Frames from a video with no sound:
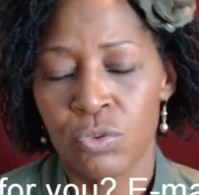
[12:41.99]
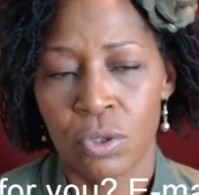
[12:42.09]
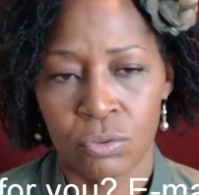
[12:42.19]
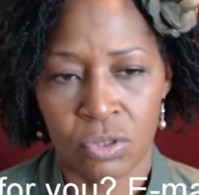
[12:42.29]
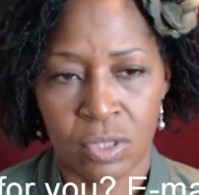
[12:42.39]

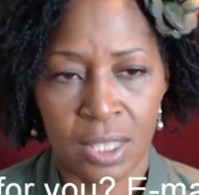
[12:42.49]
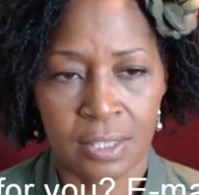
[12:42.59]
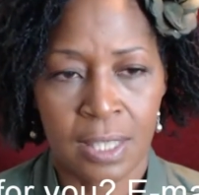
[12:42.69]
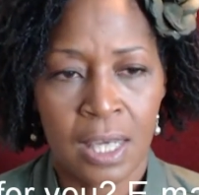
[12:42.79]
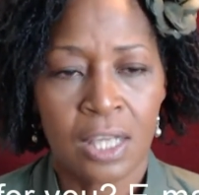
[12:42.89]
So let
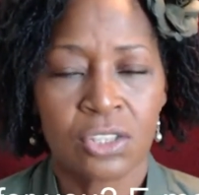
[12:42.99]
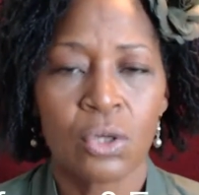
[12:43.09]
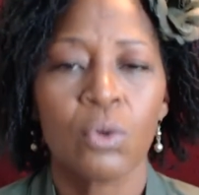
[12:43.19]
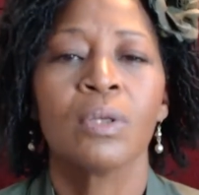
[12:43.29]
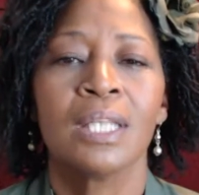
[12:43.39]
me pray
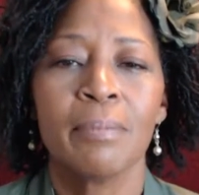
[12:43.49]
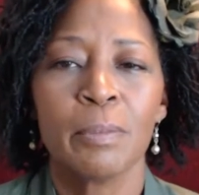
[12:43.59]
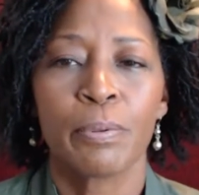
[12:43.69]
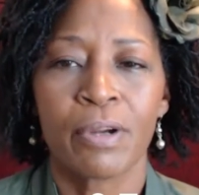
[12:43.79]
for us today. Lord,